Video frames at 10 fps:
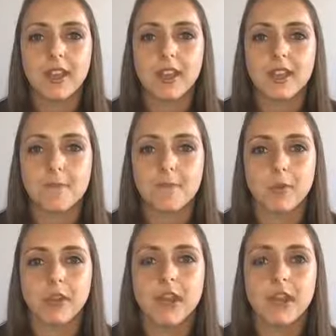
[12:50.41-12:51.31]

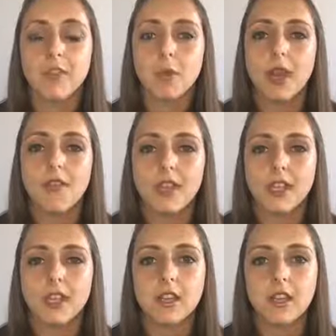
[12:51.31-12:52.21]
Okay, if you have
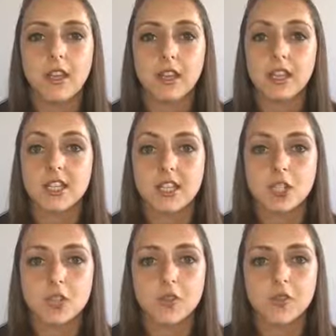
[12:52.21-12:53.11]
any
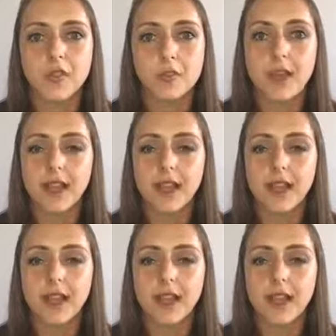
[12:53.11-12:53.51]
additional feedback,